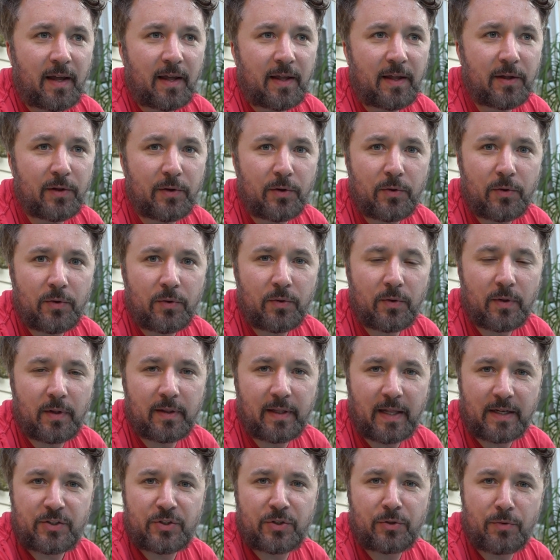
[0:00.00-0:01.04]
he'll
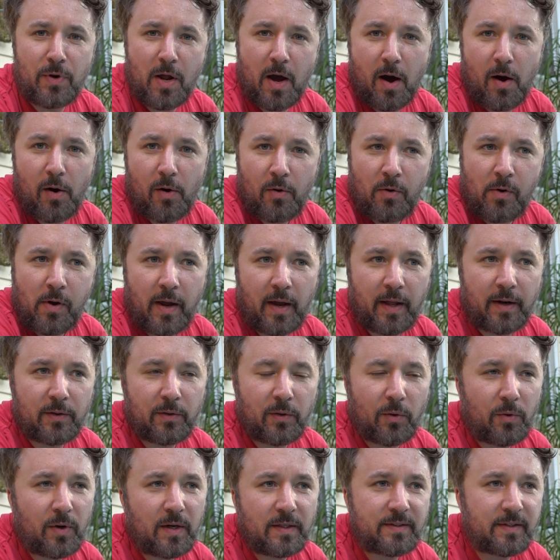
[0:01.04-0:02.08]
let you know, and
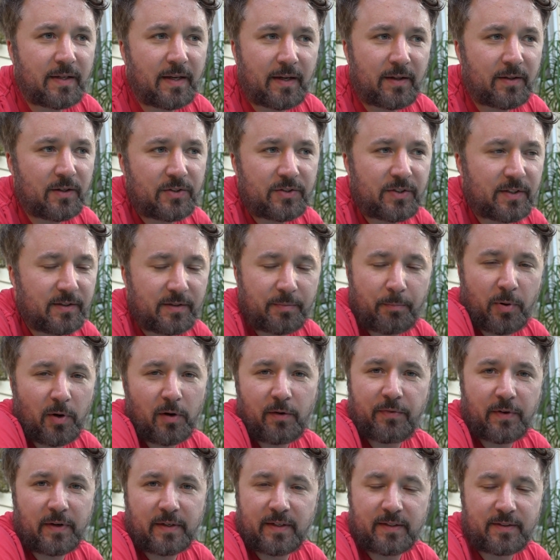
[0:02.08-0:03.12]
Lauren's English is
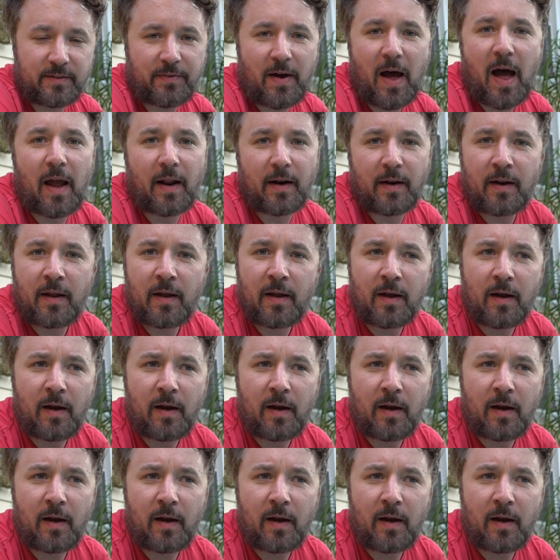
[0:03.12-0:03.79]
perfect, it's fine.